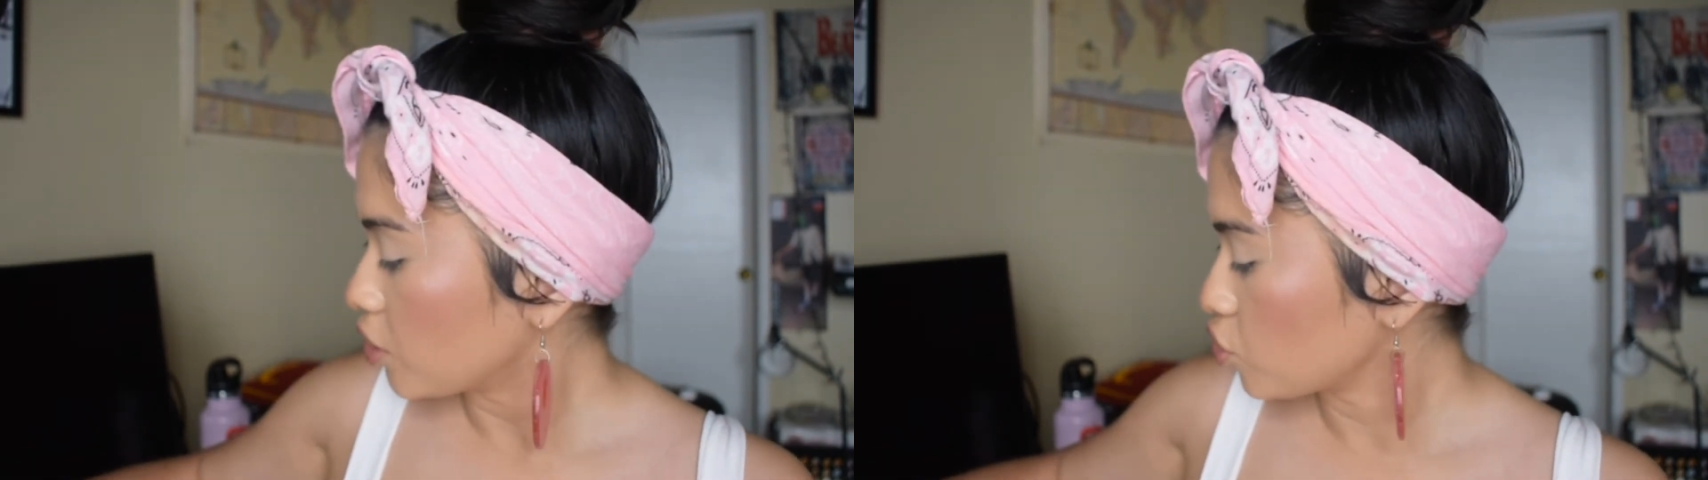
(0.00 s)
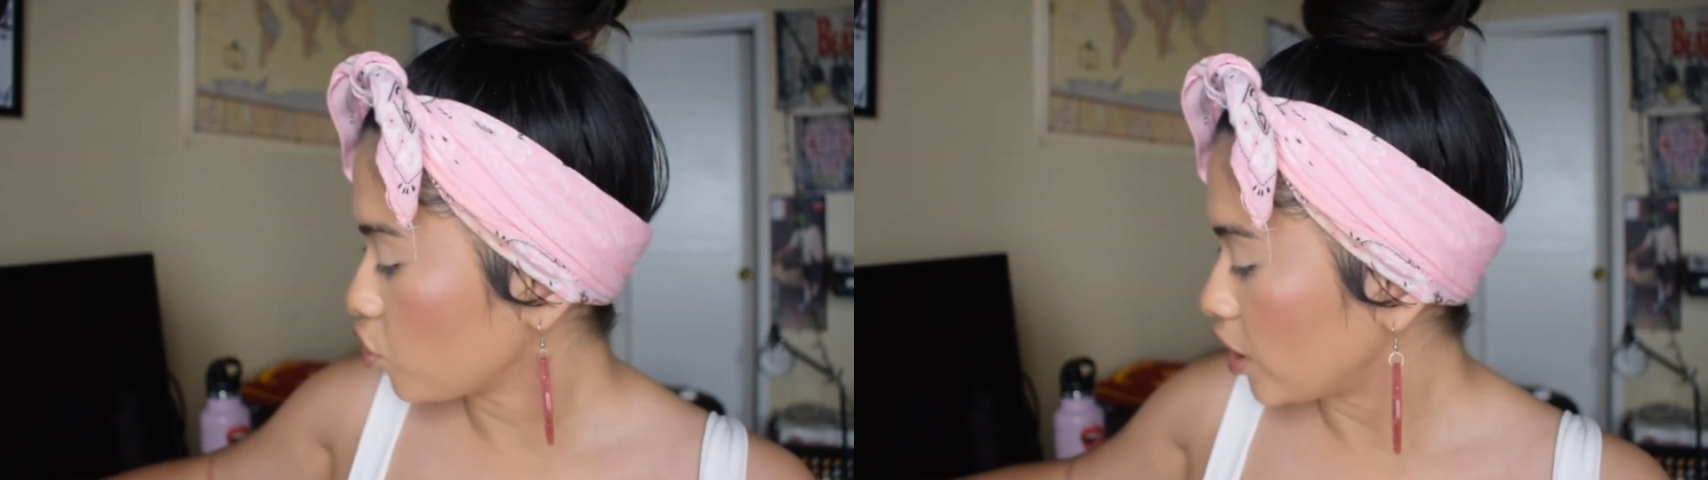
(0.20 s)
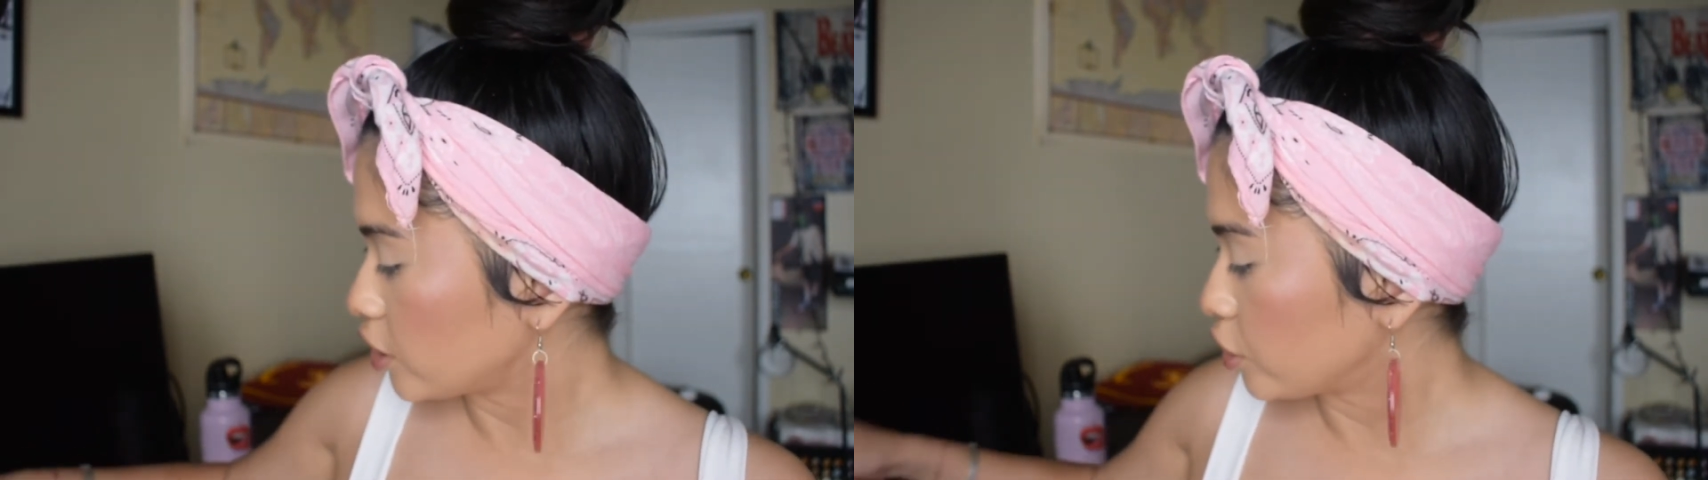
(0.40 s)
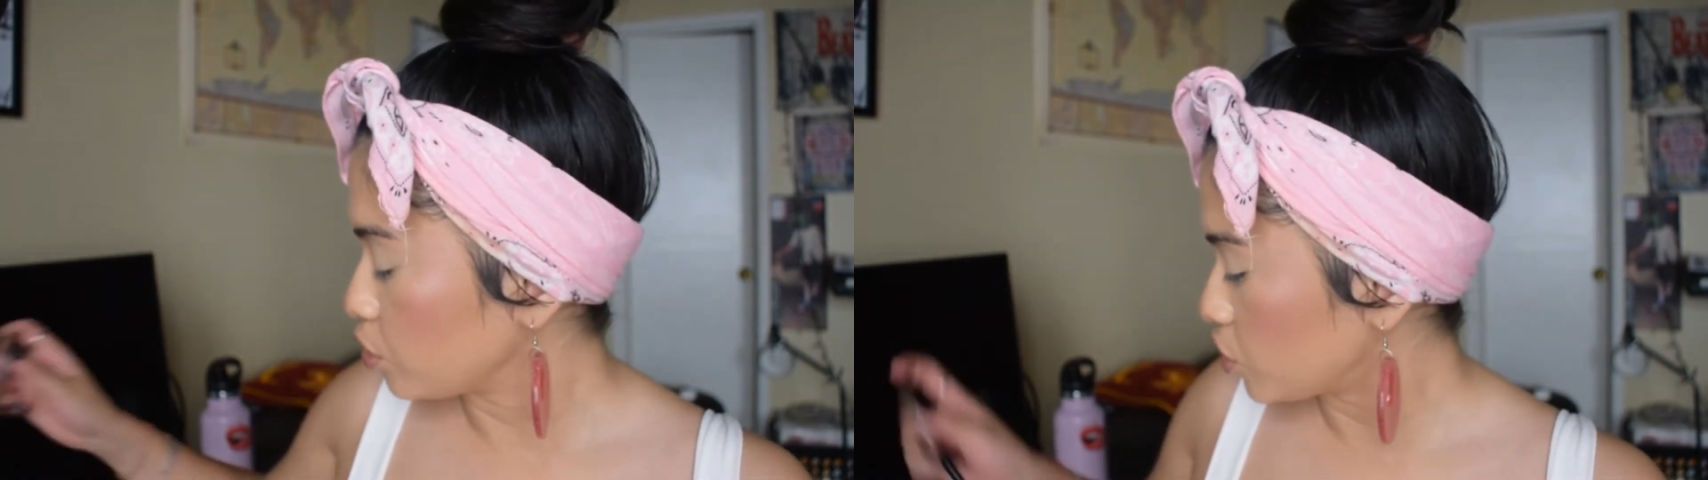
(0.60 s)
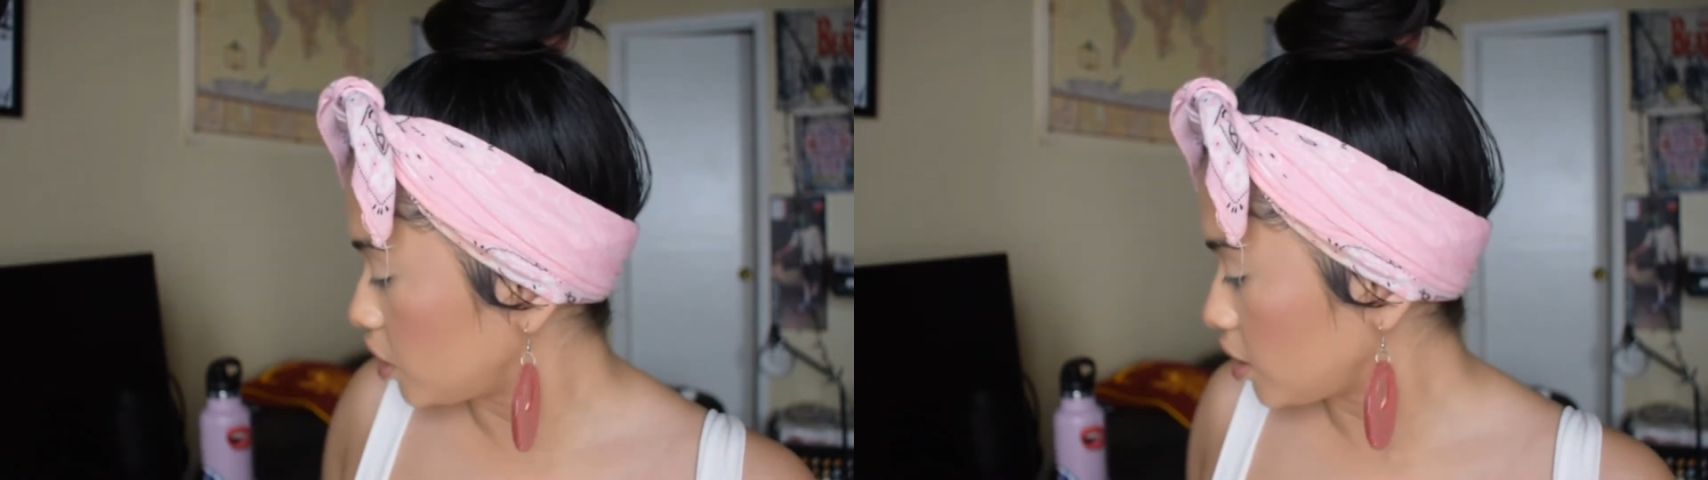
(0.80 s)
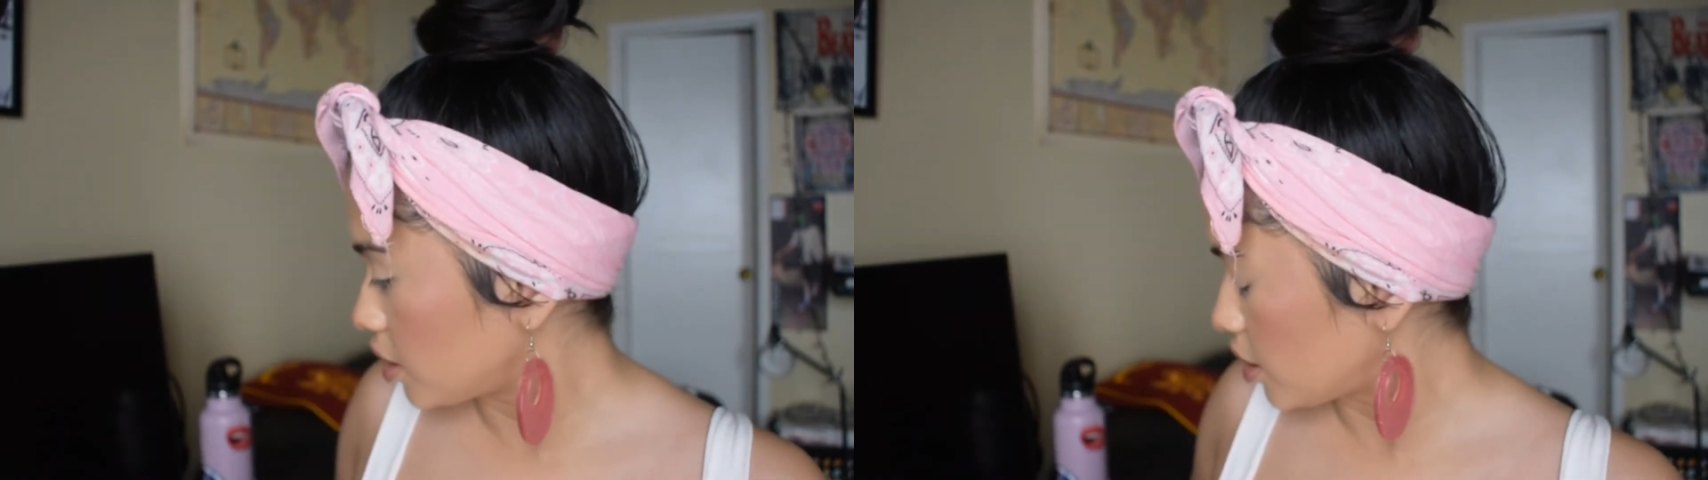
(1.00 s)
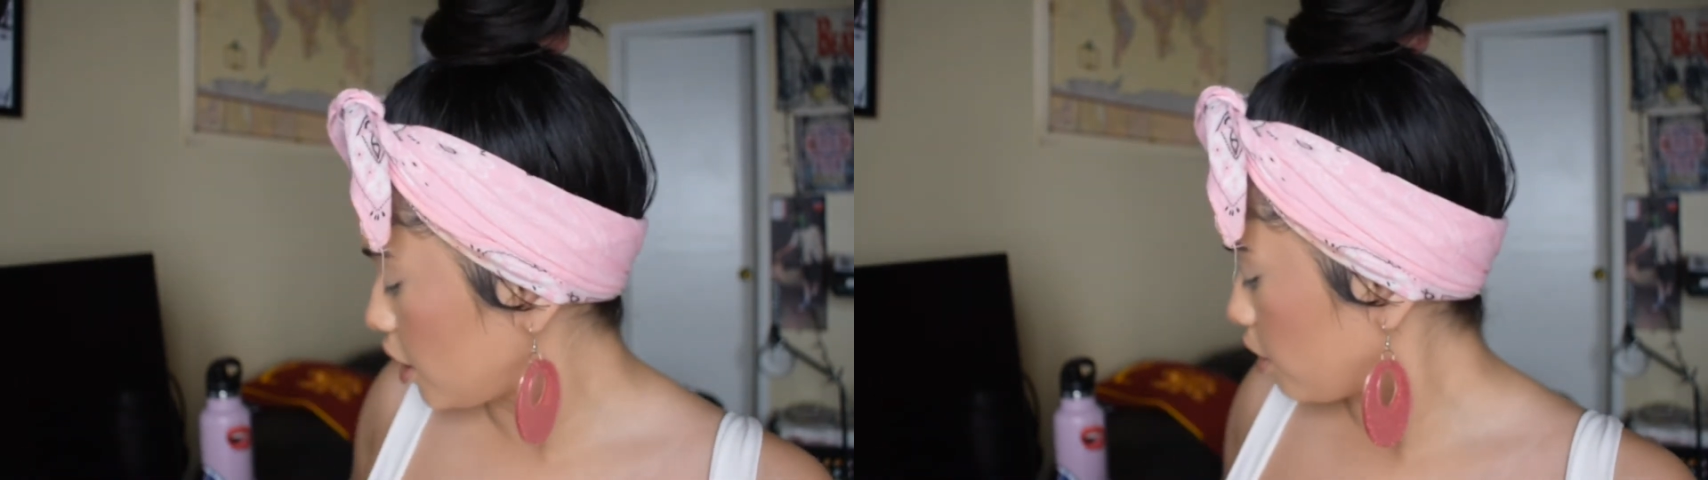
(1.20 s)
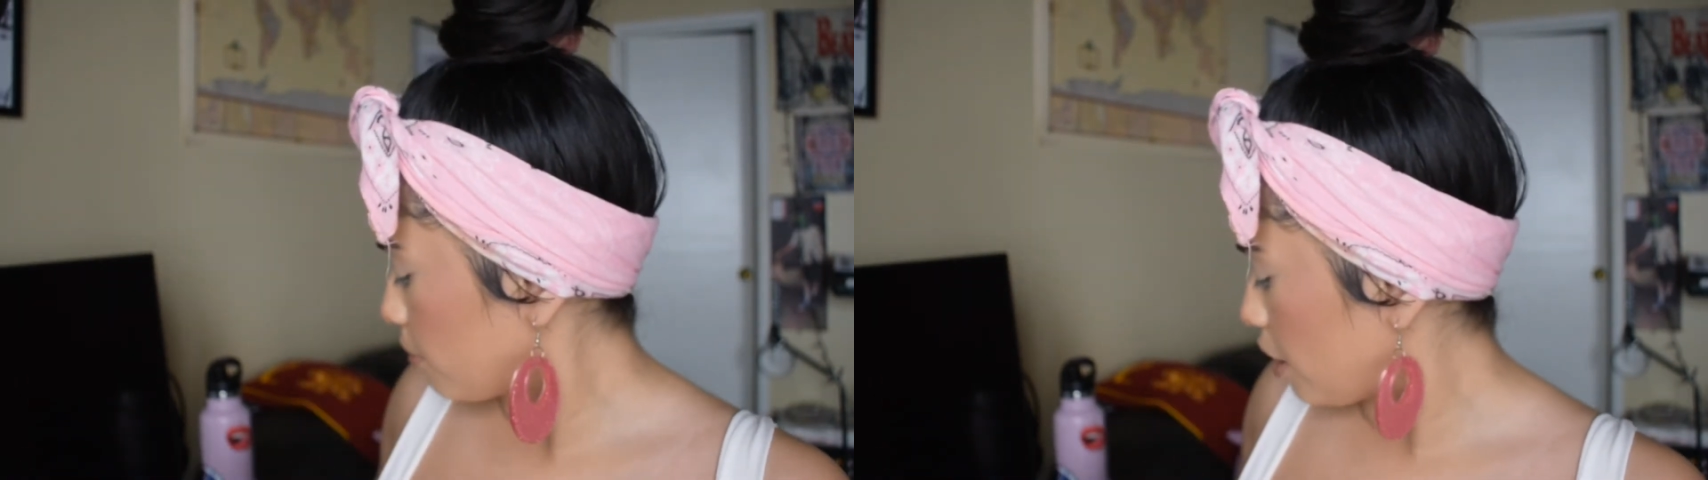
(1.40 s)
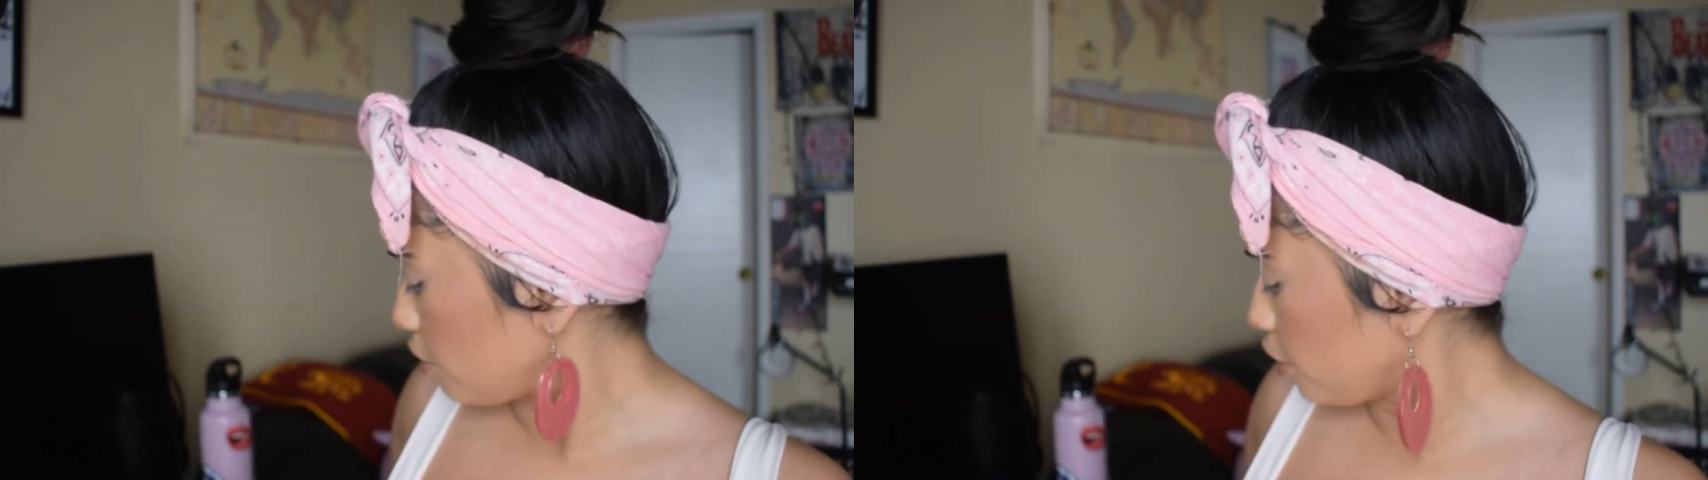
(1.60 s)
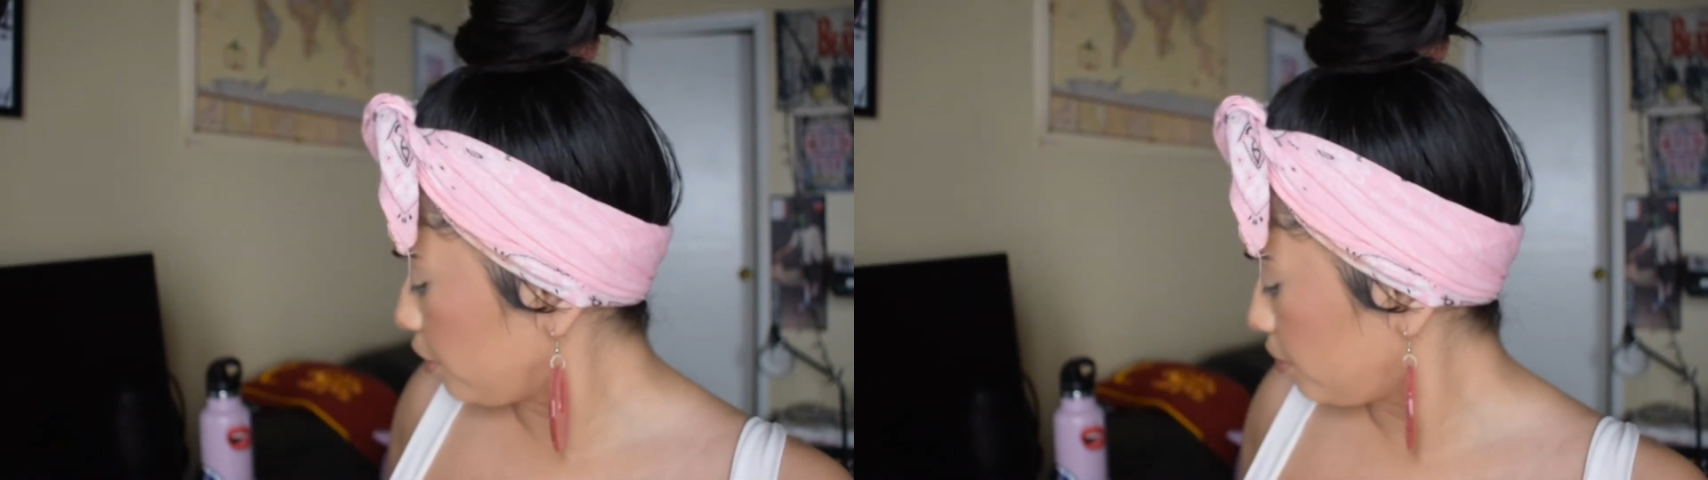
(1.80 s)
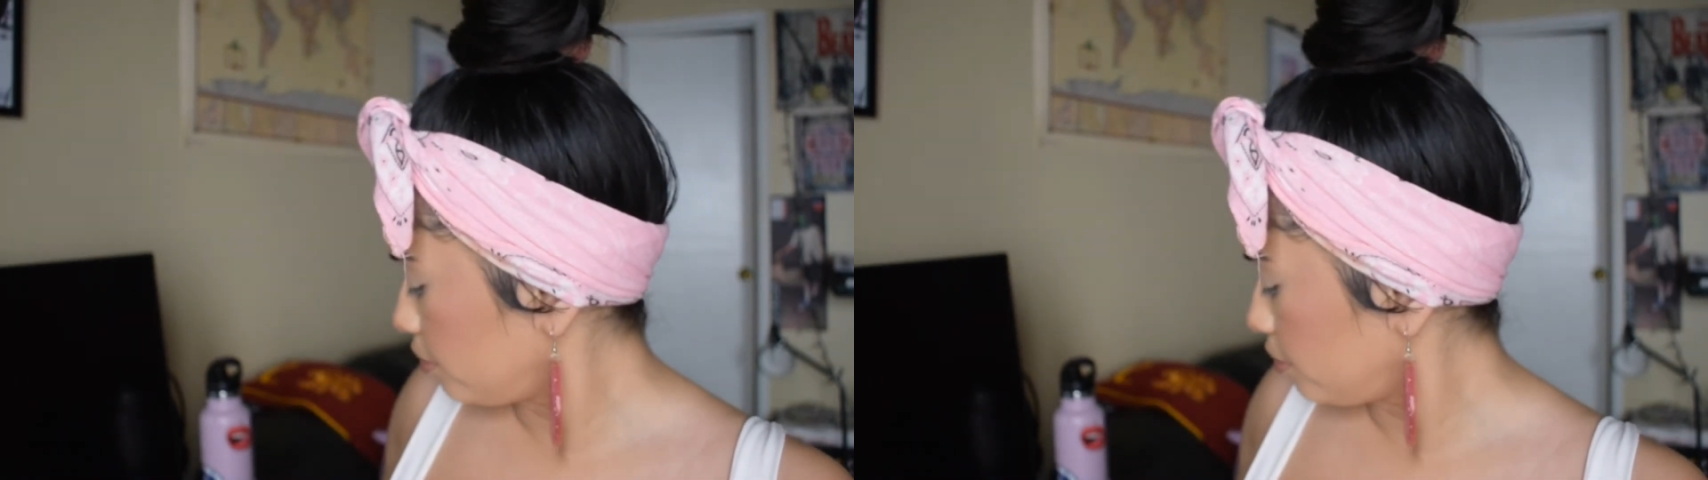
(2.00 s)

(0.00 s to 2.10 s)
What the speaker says: translucent setting powder.